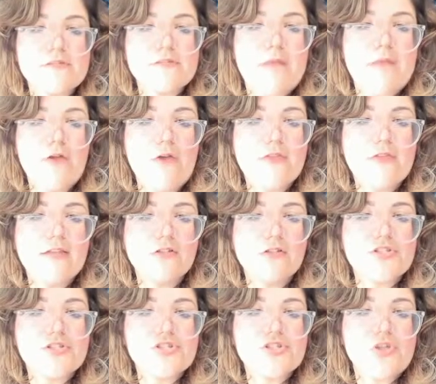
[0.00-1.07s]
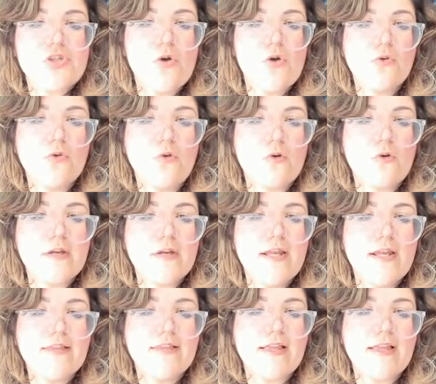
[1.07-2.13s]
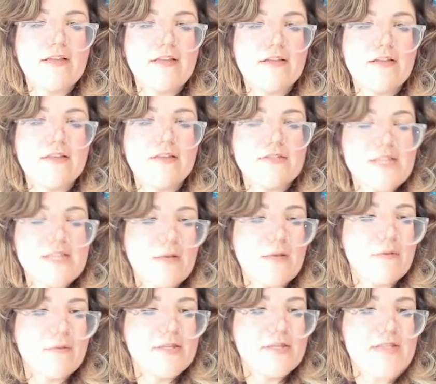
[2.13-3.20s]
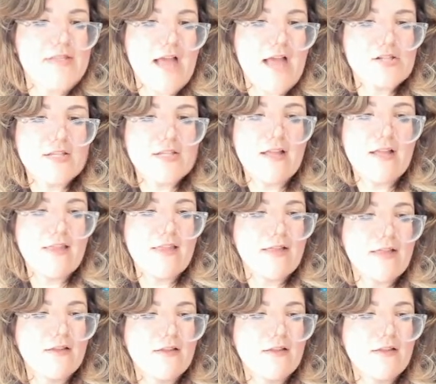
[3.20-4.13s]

mouth, and it looks so gory, and like, it looks like he's actually got like